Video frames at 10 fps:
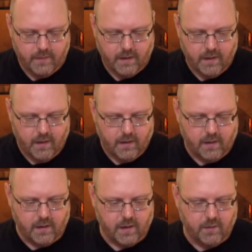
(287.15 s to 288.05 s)
I'm
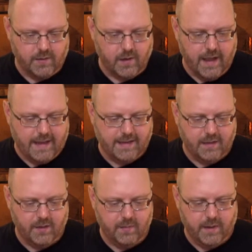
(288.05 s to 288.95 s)
gonna coat the glass a
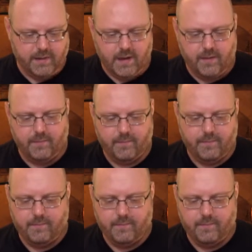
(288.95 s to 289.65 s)
little bit there.